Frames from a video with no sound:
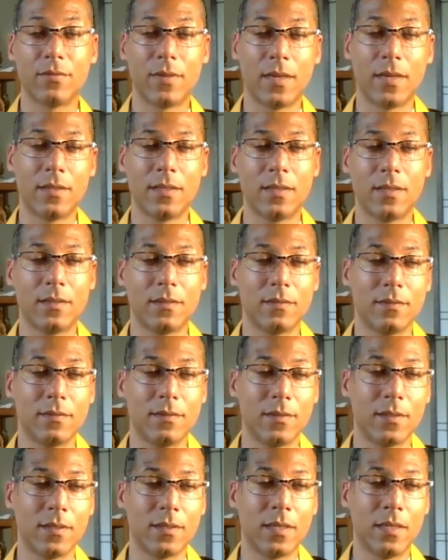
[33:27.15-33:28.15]
I think
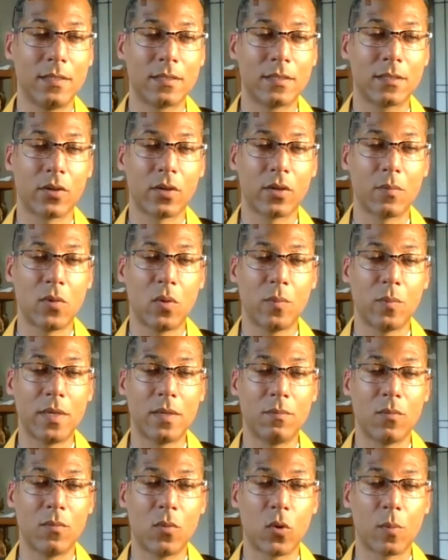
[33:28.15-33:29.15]
in this current moment,
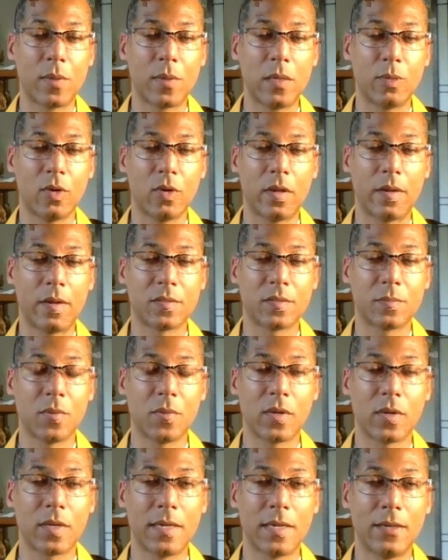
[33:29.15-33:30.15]
more people have
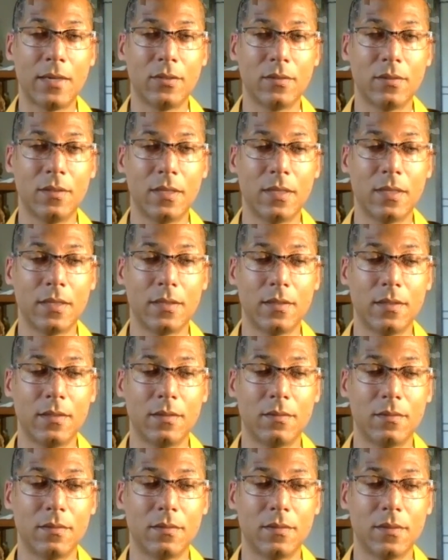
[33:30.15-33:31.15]
spoken out
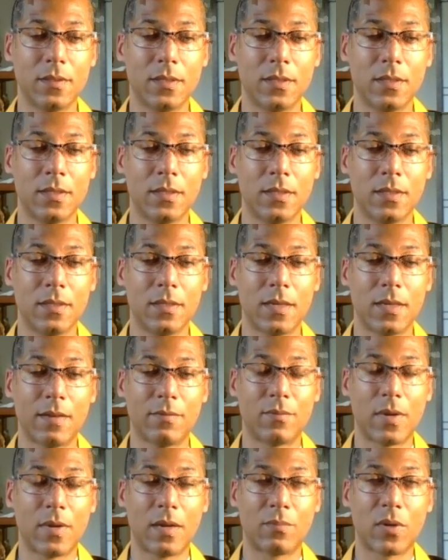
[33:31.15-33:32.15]
than I've
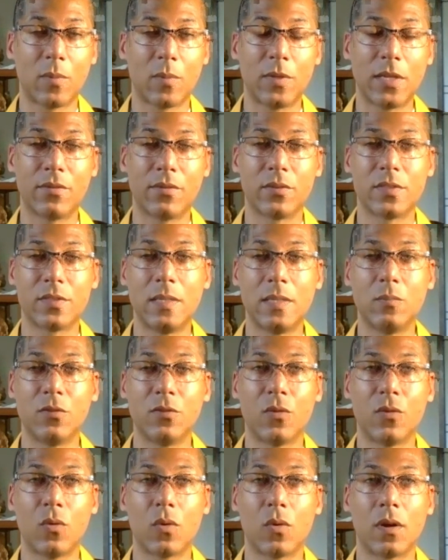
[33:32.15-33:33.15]
probably ever seen
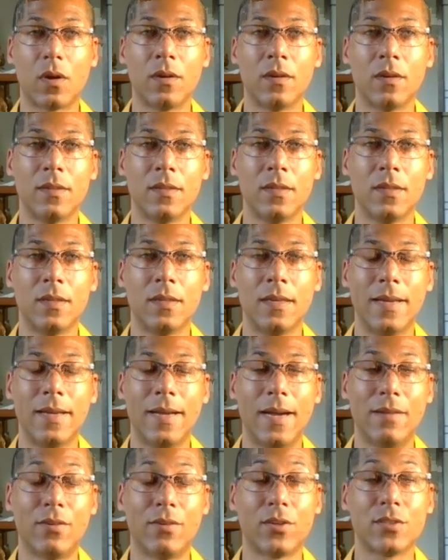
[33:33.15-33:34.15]
before.
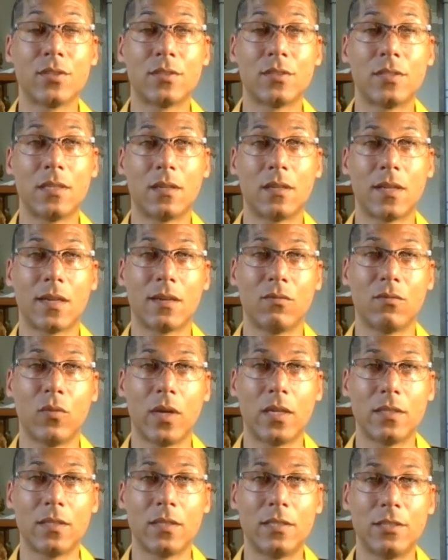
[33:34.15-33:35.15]
I've also seen a lot of
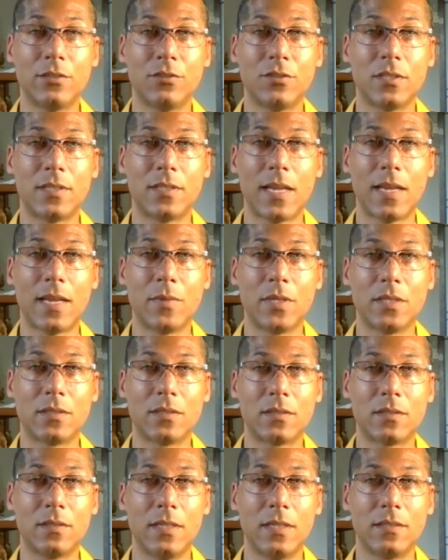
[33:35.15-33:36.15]
well-intentioned
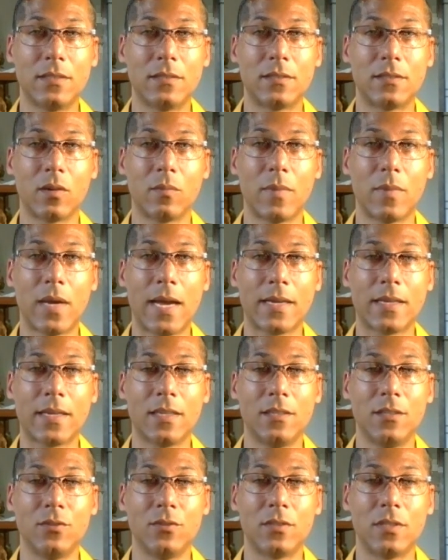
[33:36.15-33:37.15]
statements get turned back
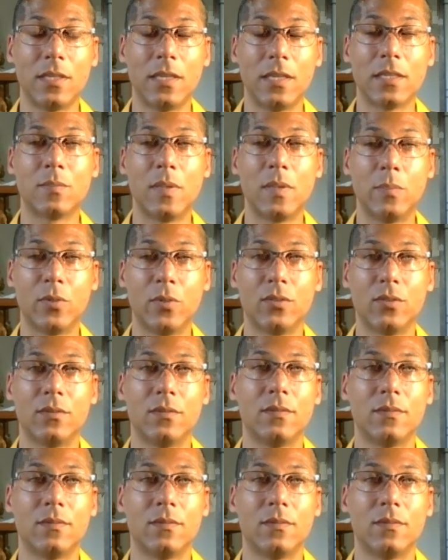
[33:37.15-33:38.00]
and used against people.